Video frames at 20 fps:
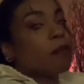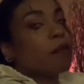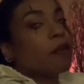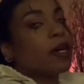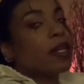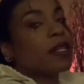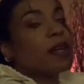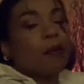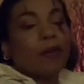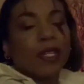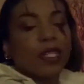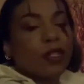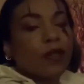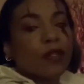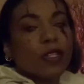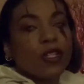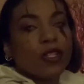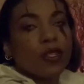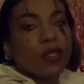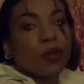but I mean you
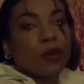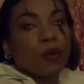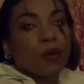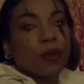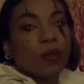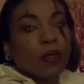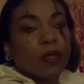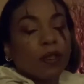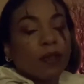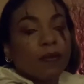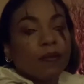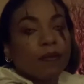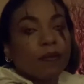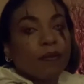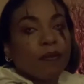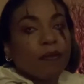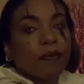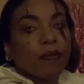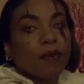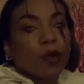can just Google
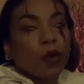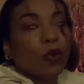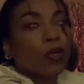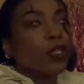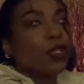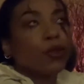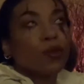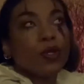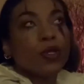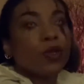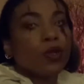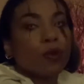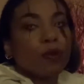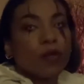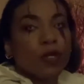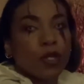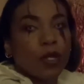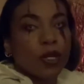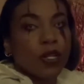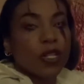or YouTube
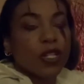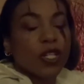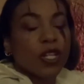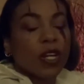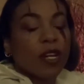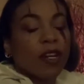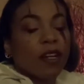search